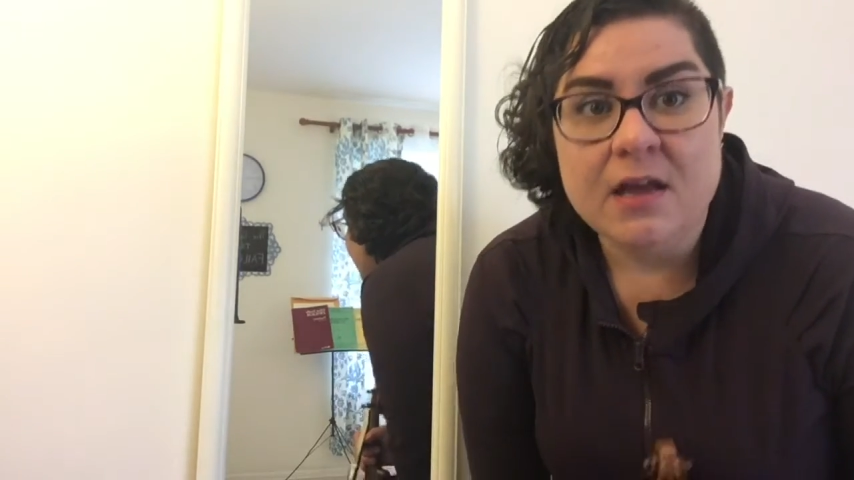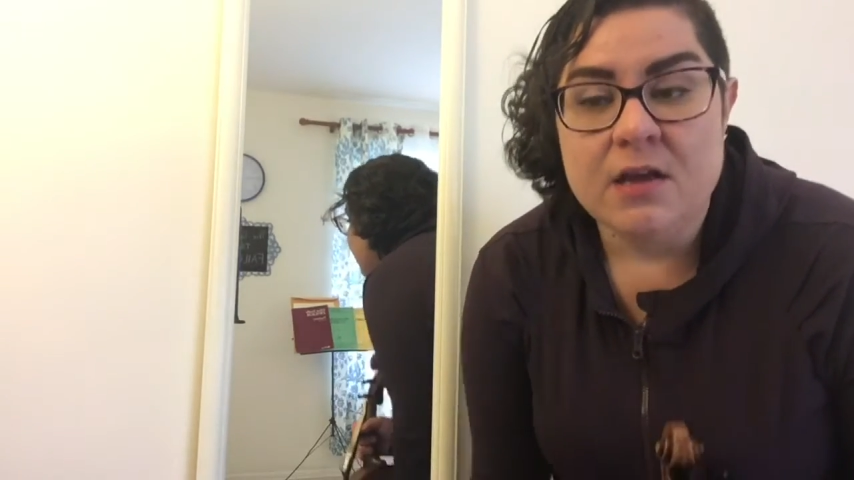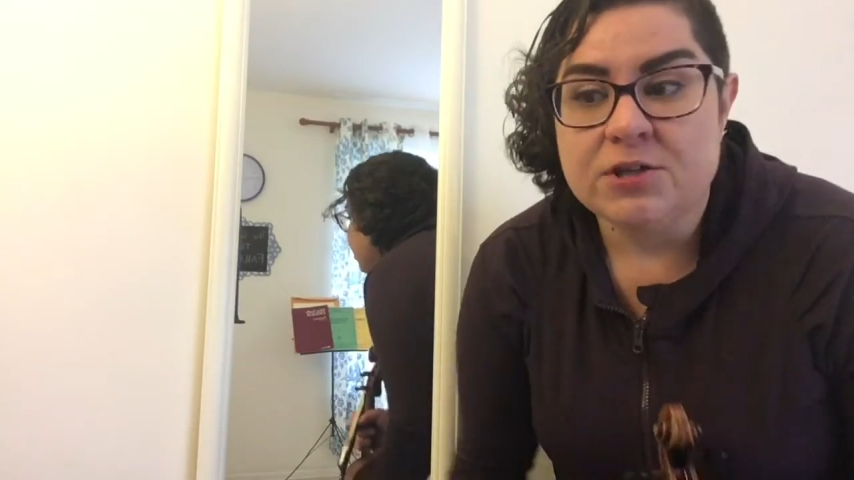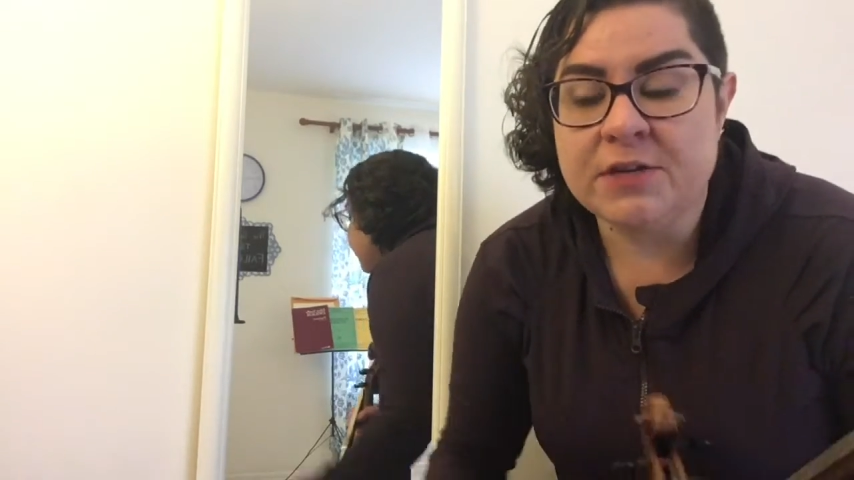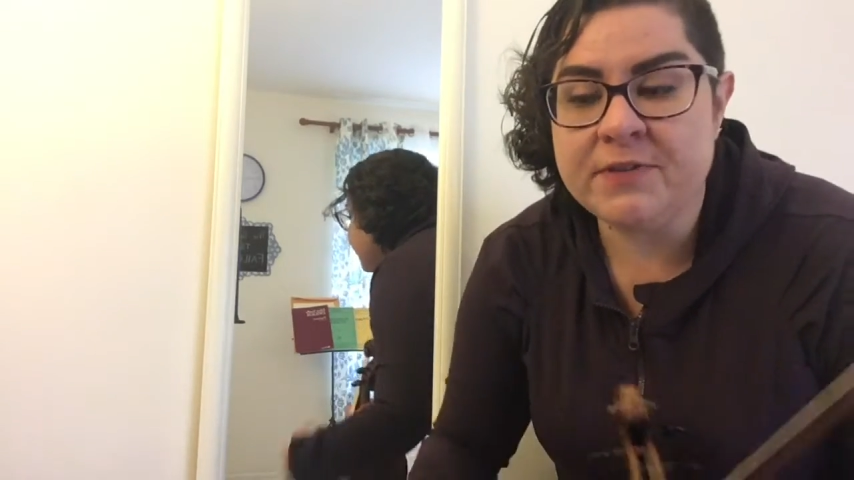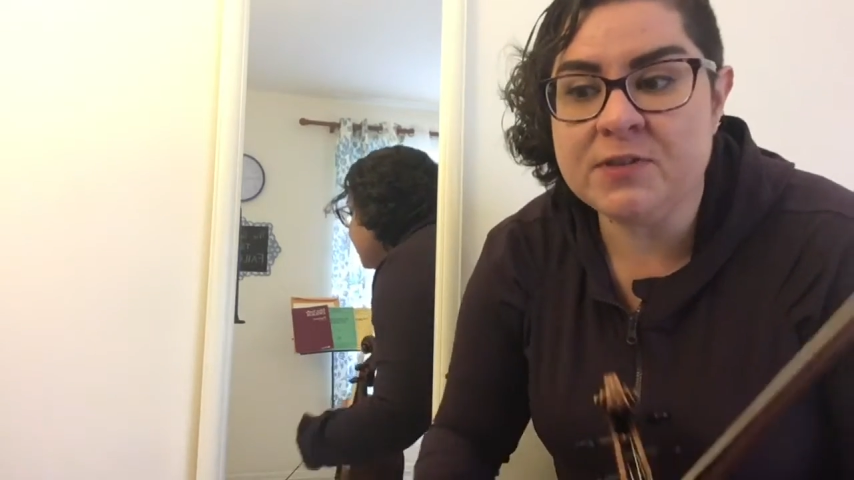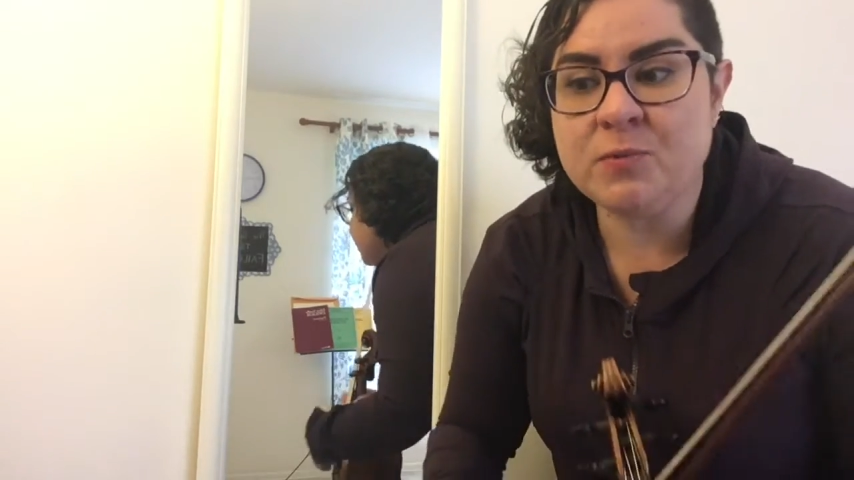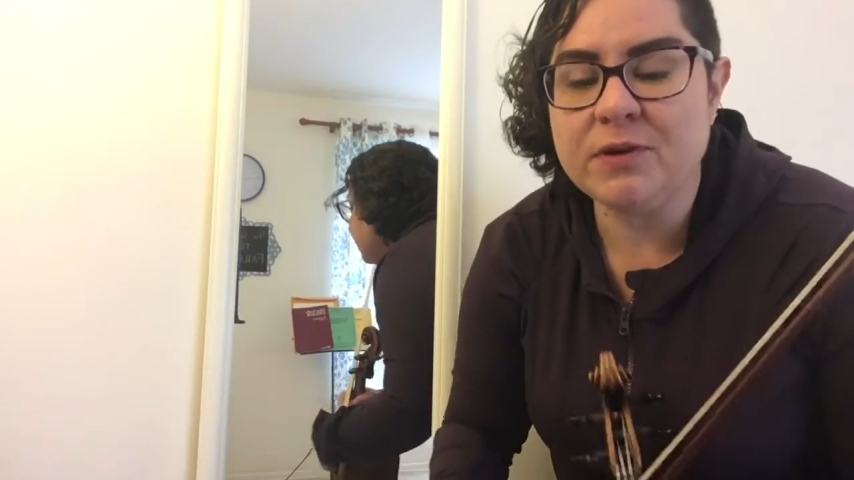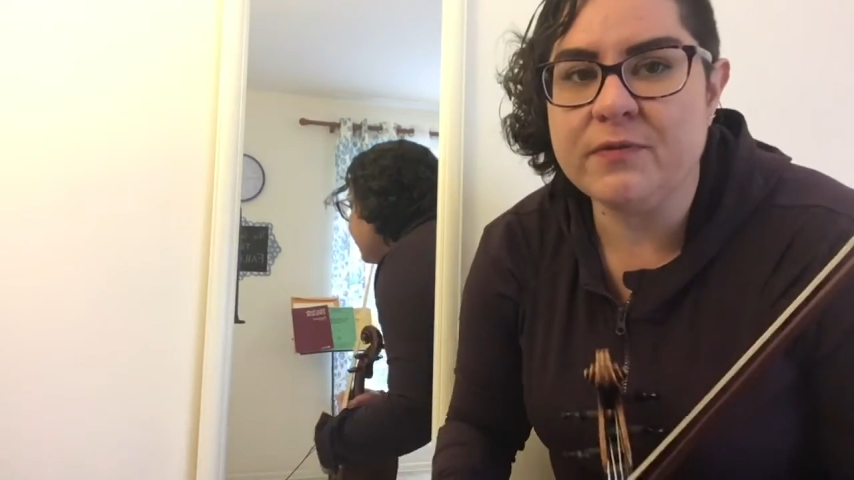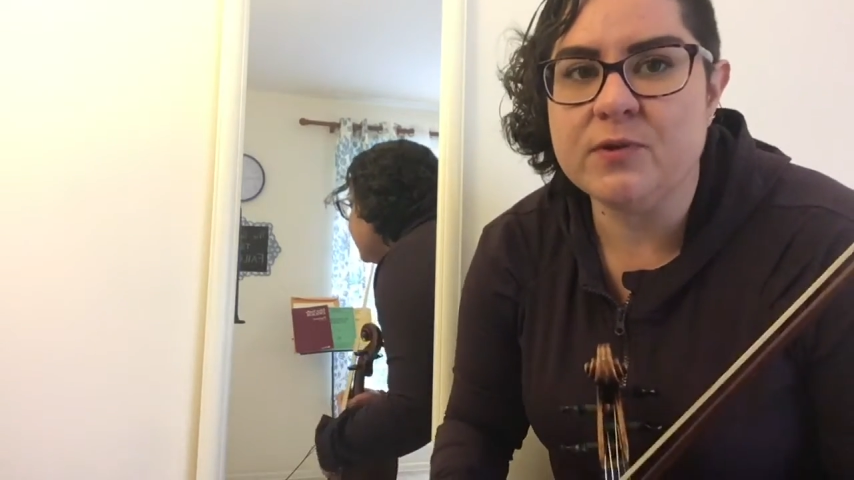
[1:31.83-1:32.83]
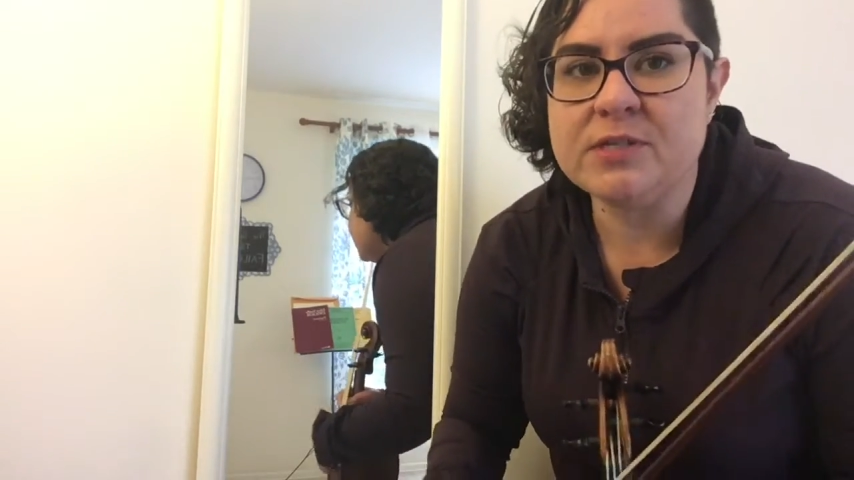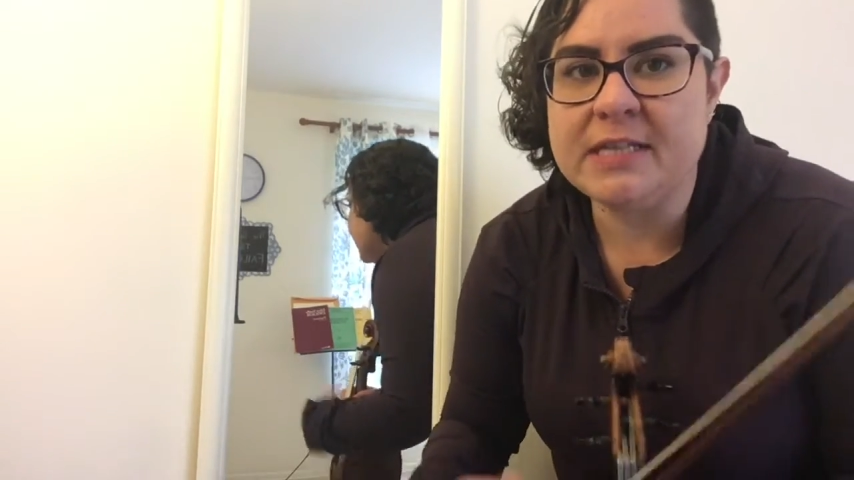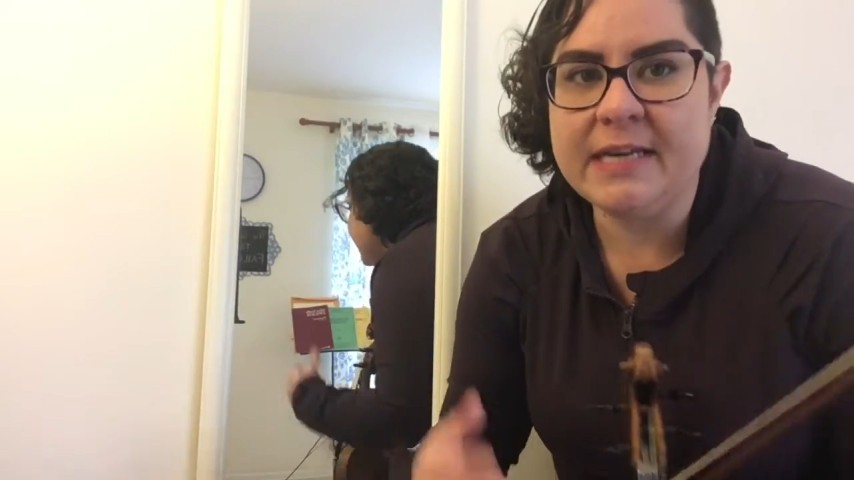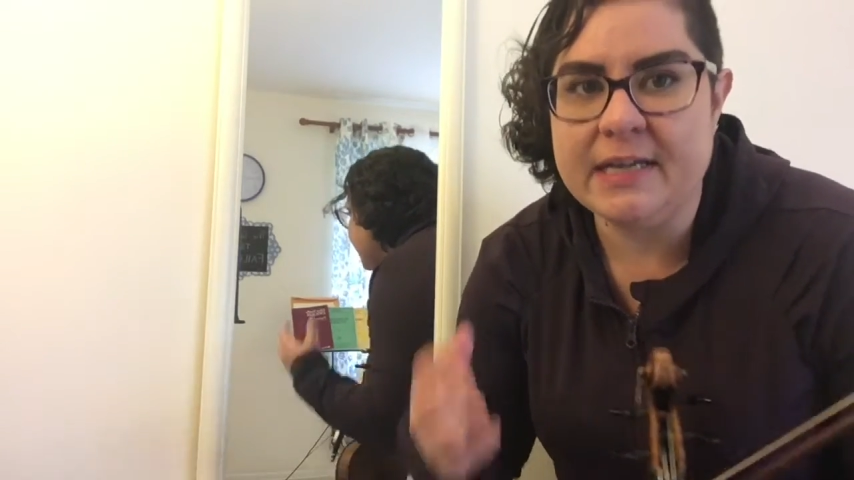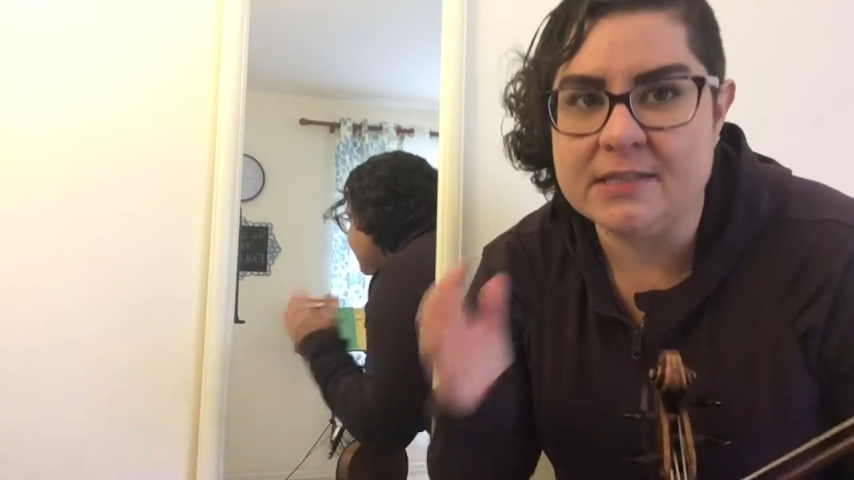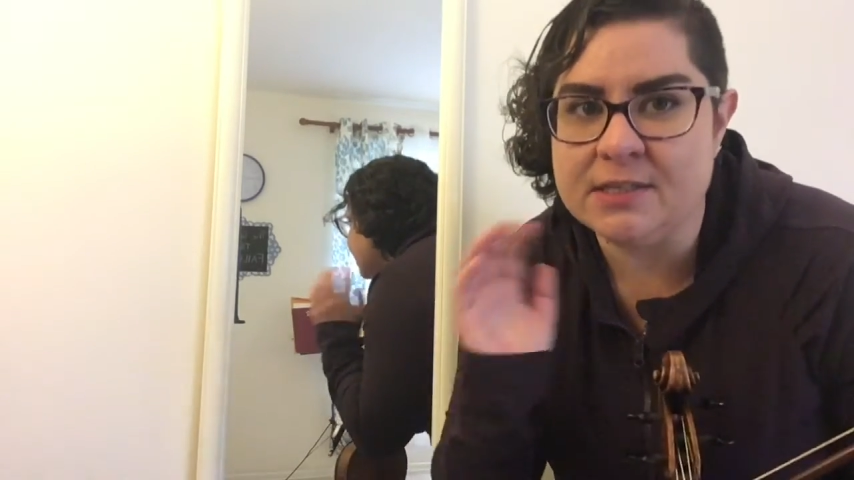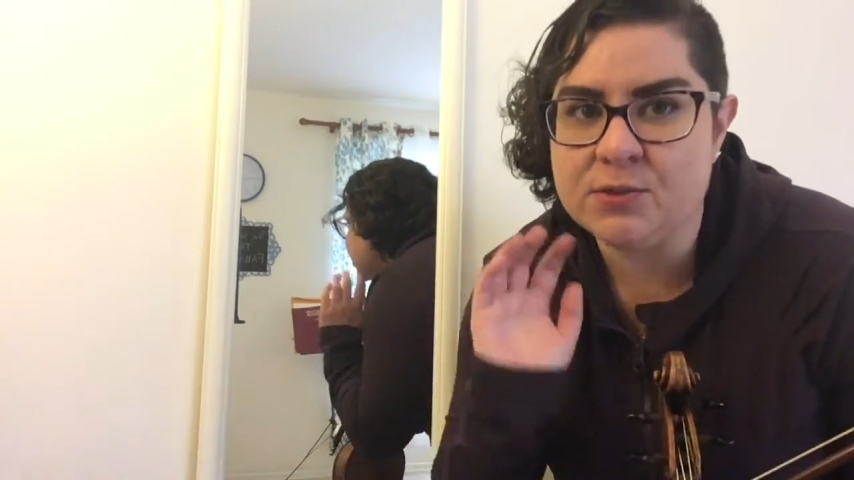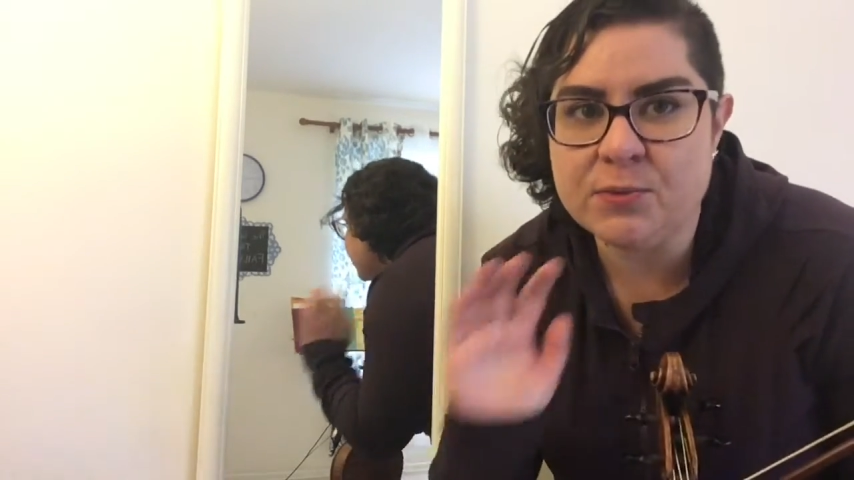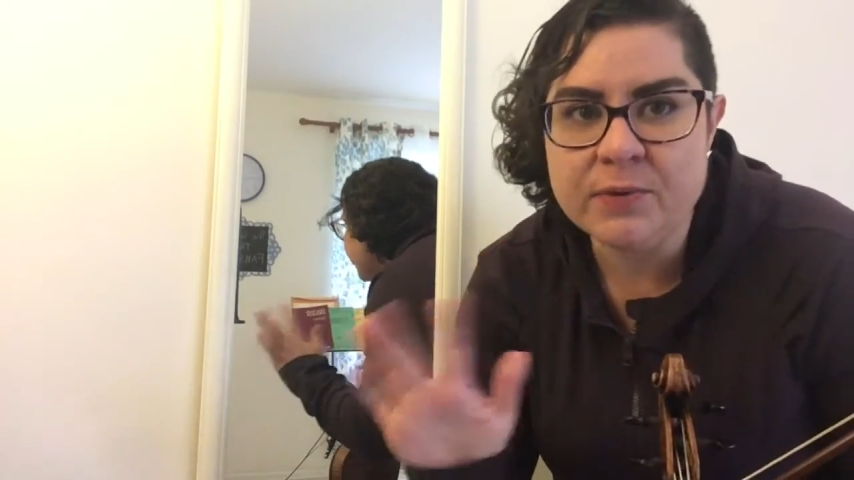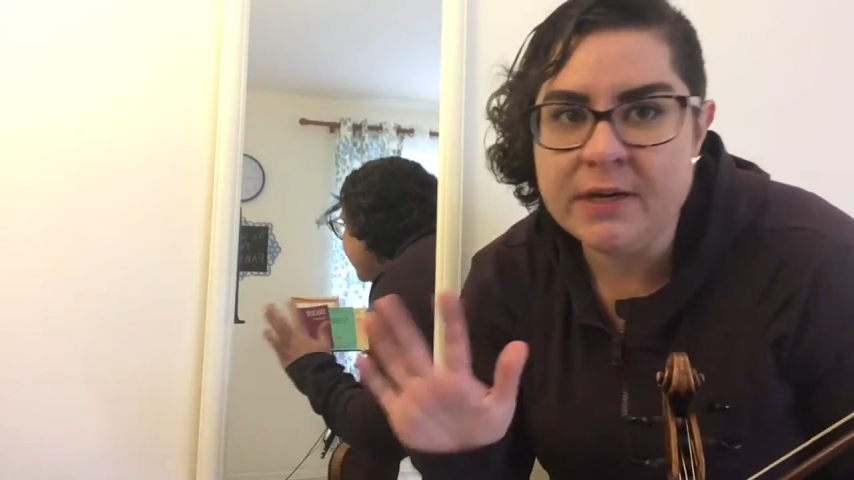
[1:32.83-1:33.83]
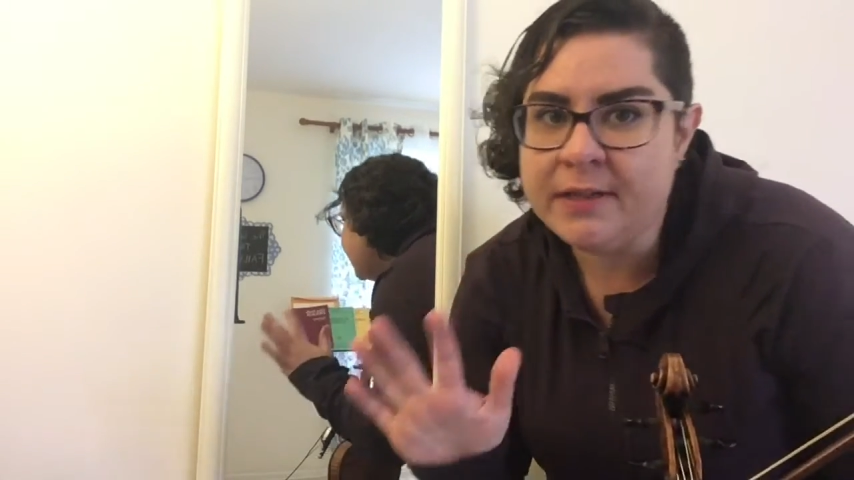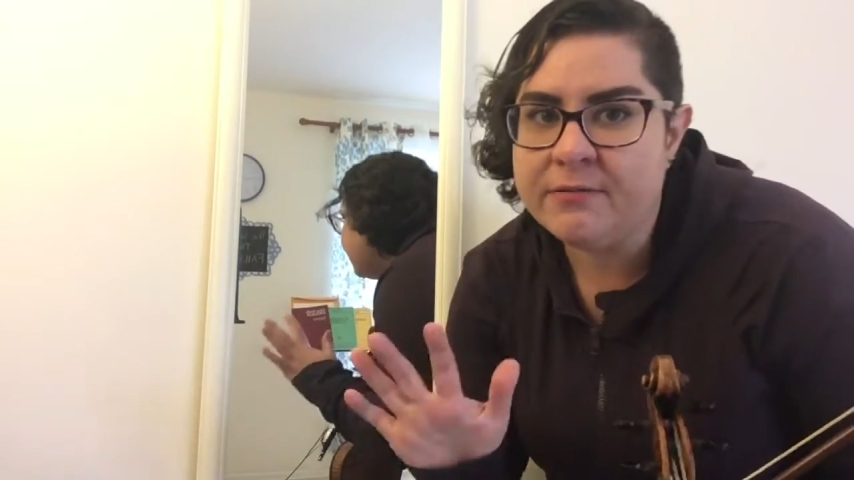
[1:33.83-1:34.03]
Shifting's one of those things that's really,